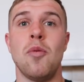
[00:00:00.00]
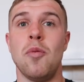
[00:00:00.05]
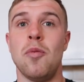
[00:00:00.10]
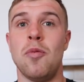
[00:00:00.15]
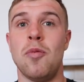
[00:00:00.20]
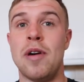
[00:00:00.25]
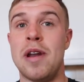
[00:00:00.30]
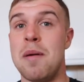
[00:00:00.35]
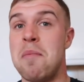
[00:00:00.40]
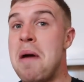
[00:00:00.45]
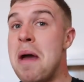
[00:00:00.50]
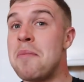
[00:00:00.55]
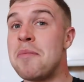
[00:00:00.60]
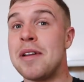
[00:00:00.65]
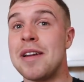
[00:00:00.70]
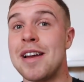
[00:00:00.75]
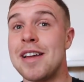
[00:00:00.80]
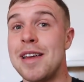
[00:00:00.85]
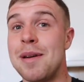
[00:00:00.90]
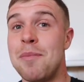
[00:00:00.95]
with a
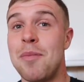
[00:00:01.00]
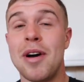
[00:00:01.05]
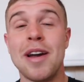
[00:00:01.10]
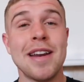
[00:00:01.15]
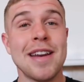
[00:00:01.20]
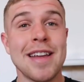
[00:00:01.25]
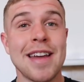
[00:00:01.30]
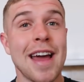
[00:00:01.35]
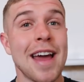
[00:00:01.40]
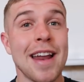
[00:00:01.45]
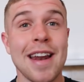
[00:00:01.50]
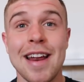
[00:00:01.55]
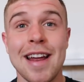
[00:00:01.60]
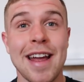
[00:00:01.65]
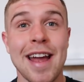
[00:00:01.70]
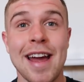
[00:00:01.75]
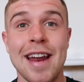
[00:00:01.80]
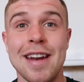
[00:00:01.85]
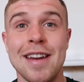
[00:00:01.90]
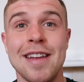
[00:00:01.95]
memory that you mightn't get
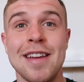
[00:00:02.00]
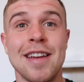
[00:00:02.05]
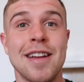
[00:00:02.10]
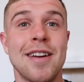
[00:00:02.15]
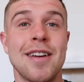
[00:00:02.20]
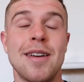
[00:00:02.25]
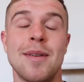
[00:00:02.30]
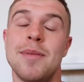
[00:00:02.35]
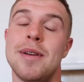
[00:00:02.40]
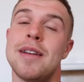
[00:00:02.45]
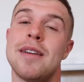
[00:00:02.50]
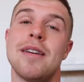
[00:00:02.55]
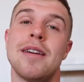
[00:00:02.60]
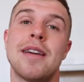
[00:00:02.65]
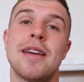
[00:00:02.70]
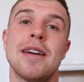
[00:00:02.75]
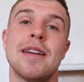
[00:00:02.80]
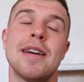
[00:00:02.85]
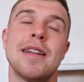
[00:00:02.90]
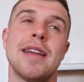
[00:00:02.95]
again. You know what I mean?
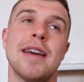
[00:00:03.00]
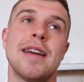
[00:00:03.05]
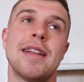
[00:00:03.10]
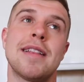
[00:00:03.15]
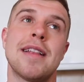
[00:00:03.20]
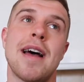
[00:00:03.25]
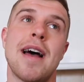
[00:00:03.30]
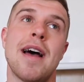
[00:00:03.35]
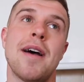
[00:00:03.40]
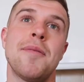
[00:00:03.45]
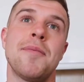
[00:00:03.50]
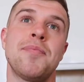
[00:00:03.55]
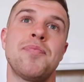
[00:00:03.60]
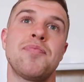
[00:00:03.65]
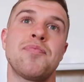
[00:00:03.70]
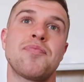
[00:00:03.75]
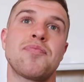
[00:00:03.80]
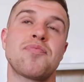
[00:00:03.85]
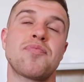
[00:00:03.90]
Like, and I think that